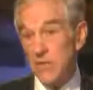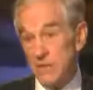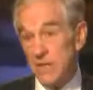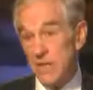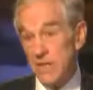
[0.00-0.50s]

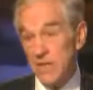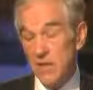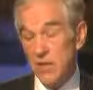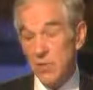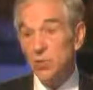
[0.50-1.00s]
Like today,
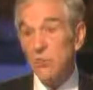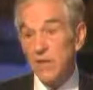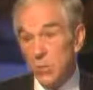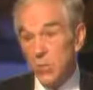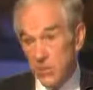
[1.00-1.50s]
too
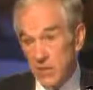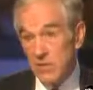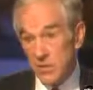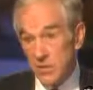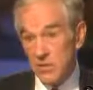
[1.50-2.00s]
many
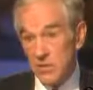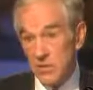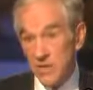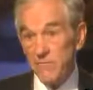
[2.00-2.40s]
corporations